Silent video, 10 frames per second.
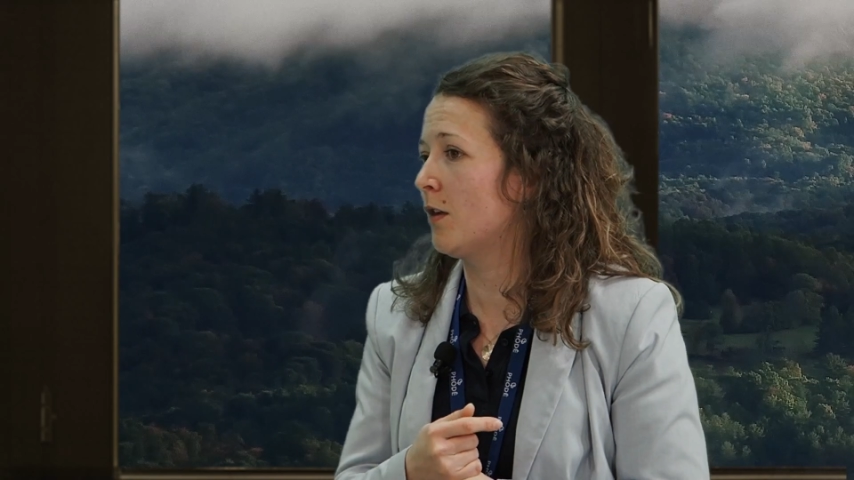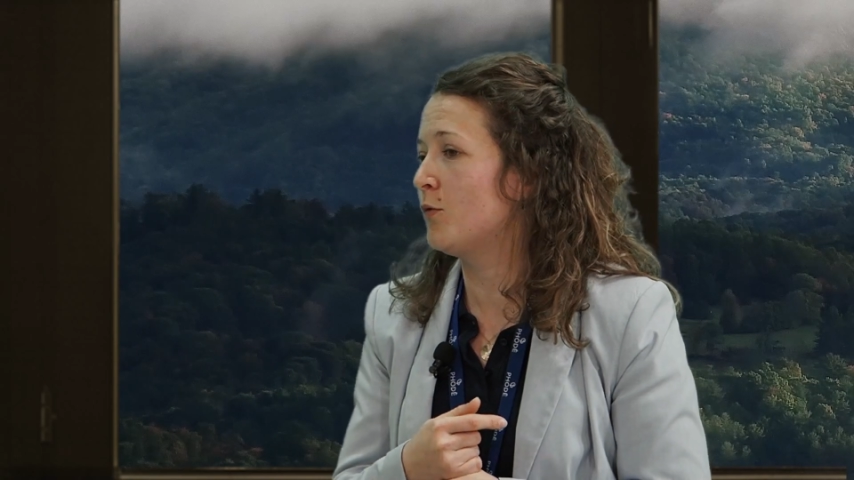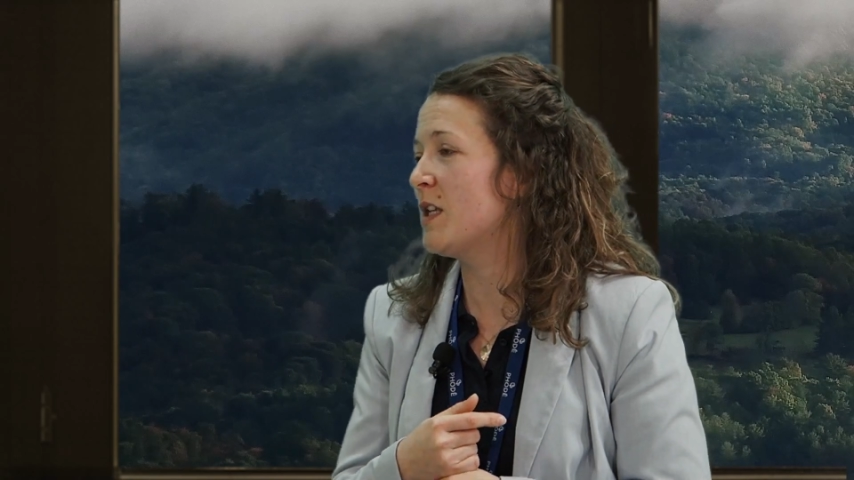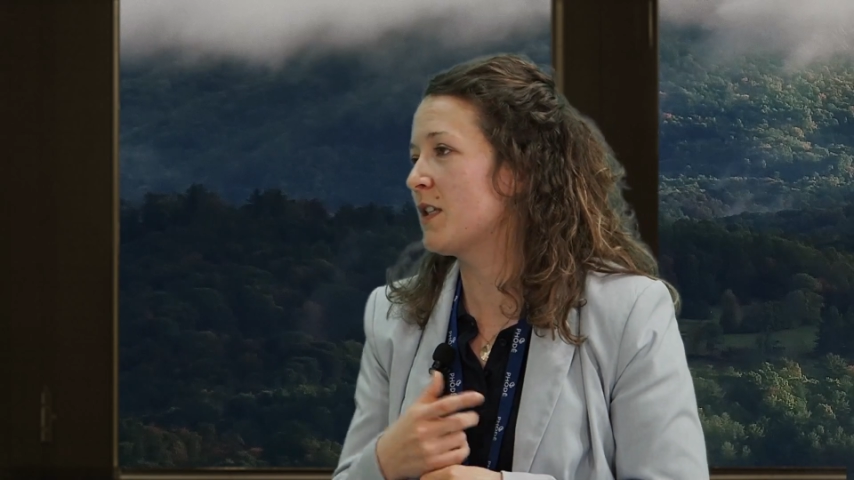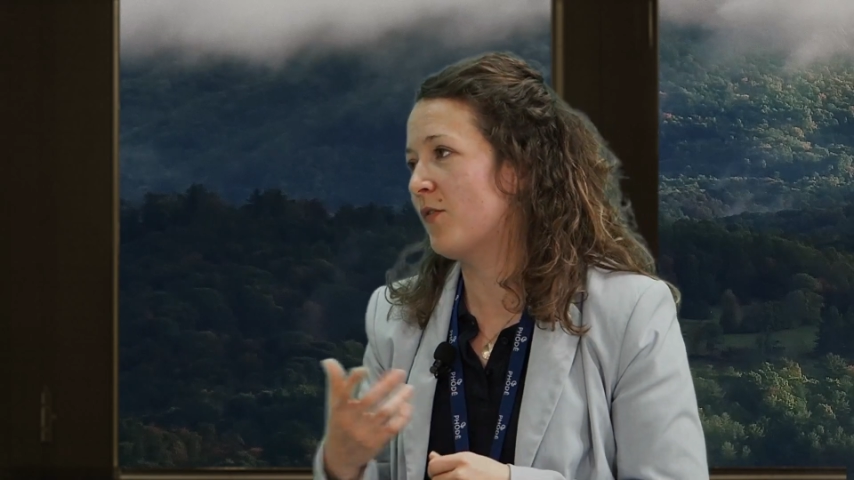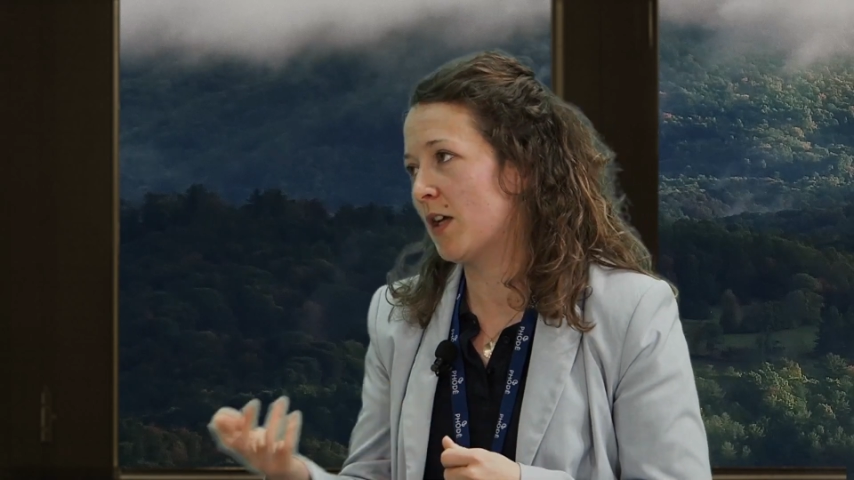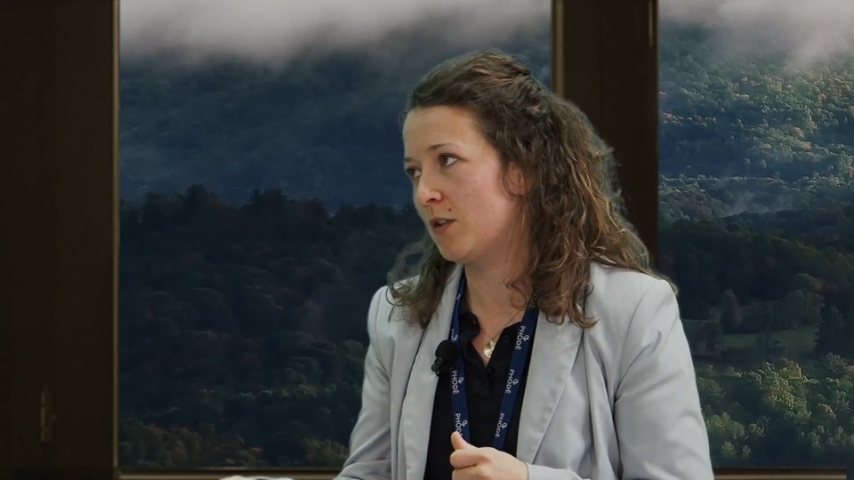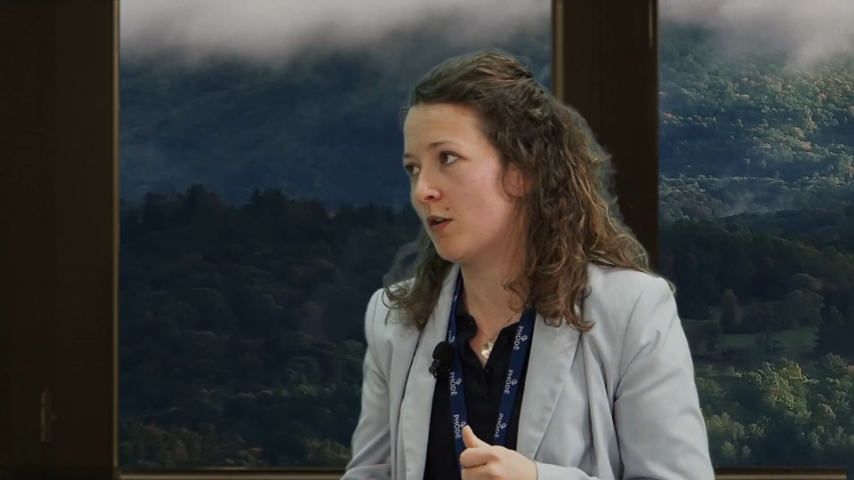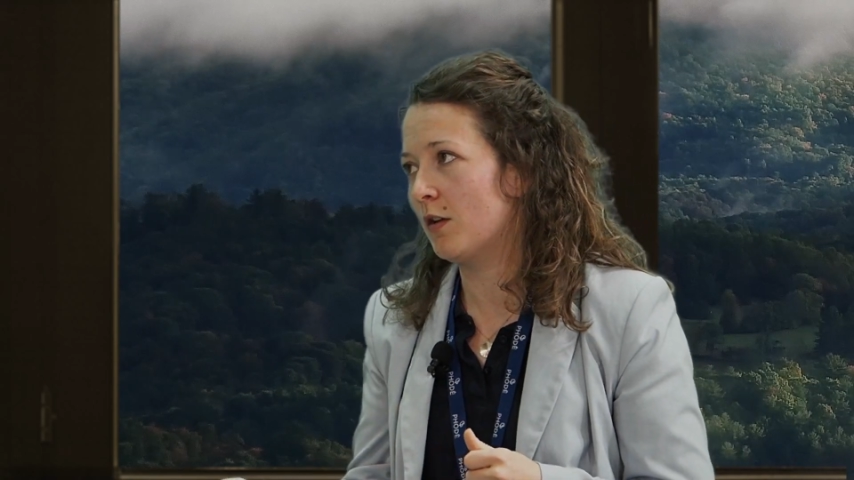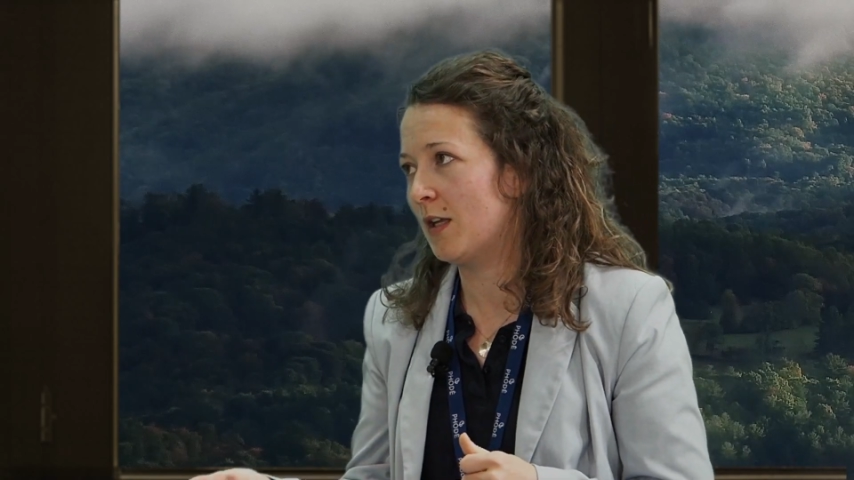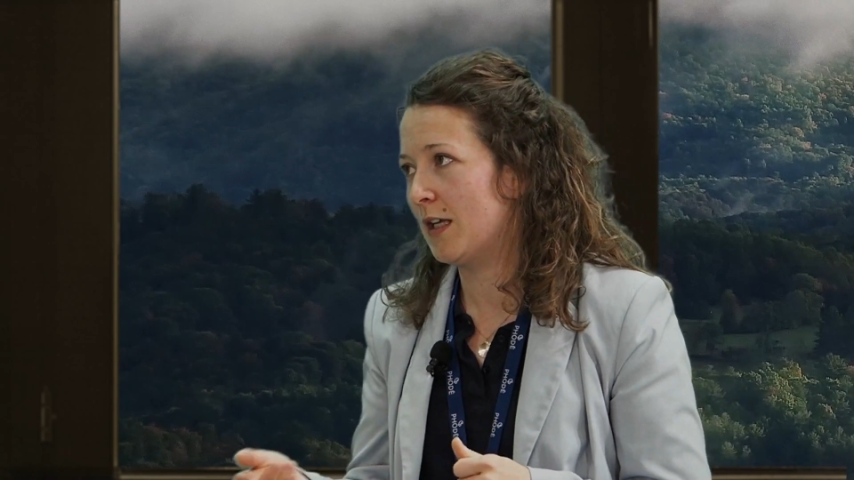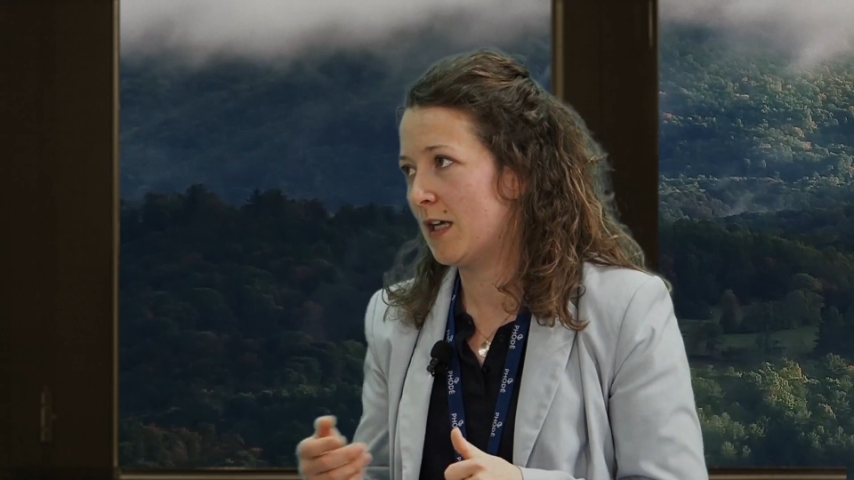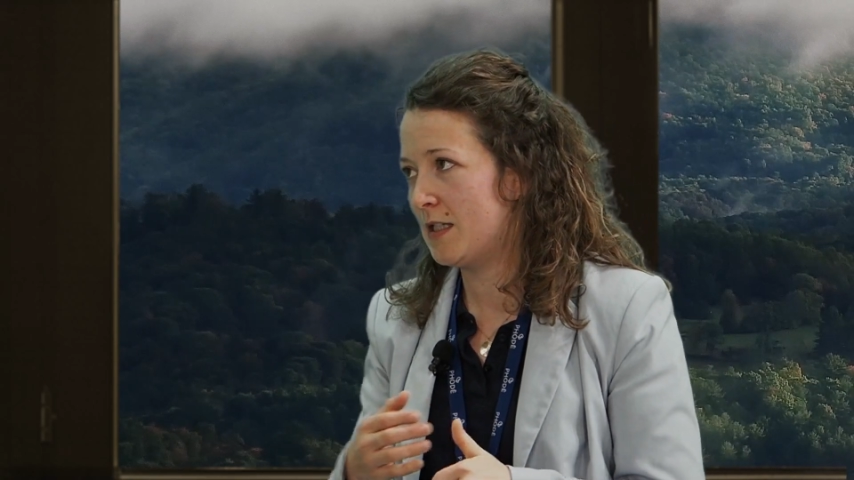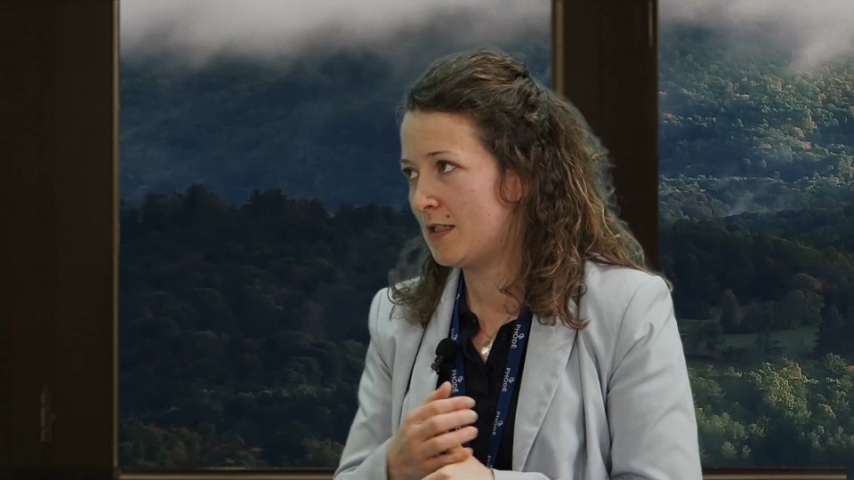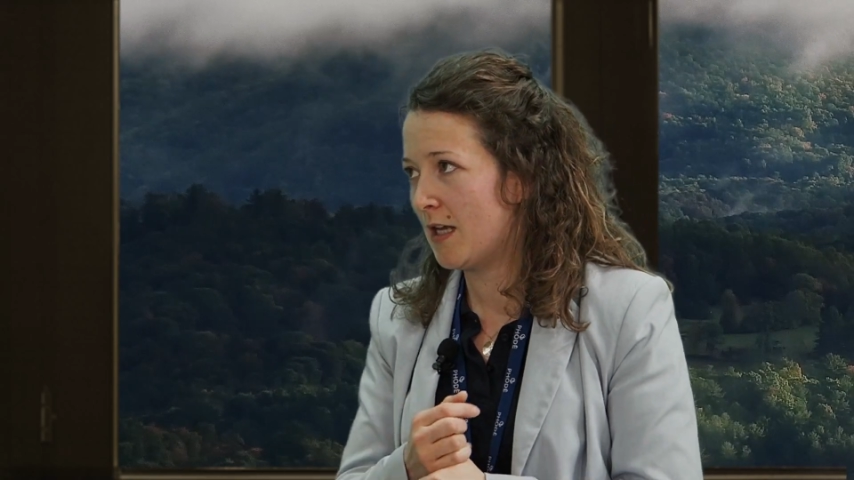risk factor, like
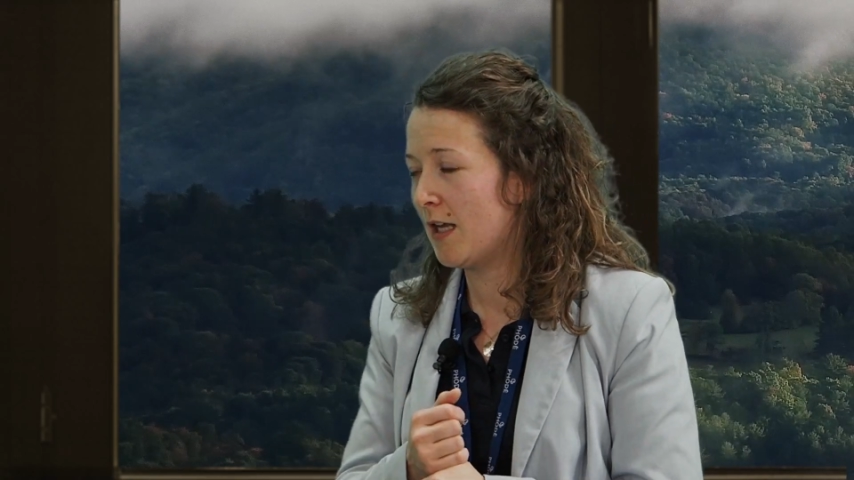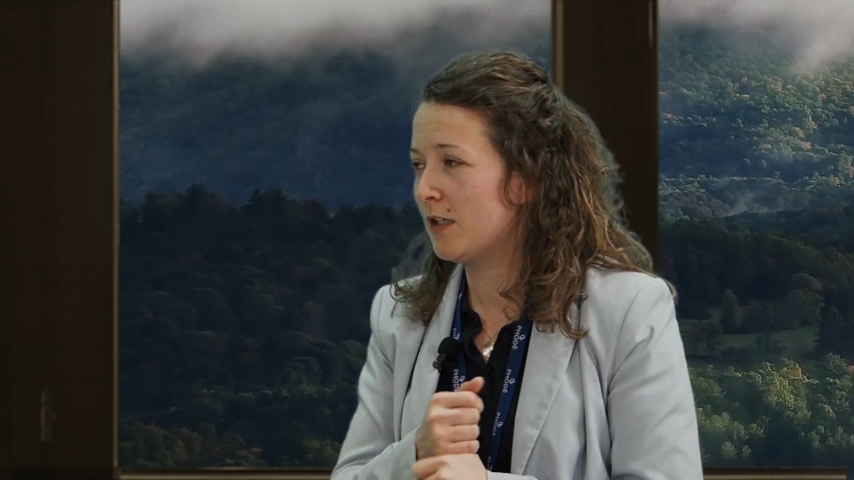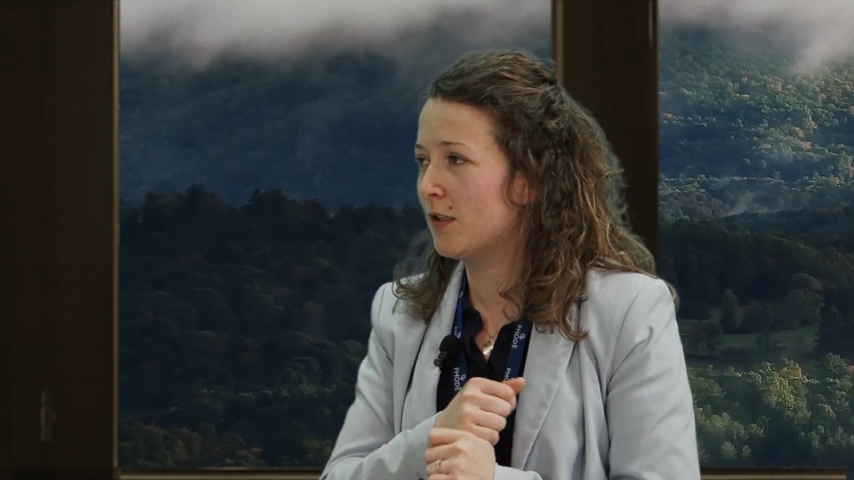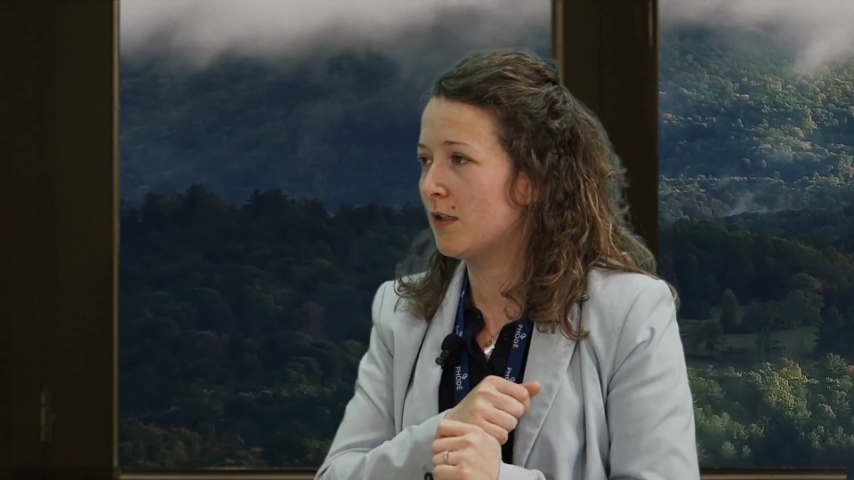I said,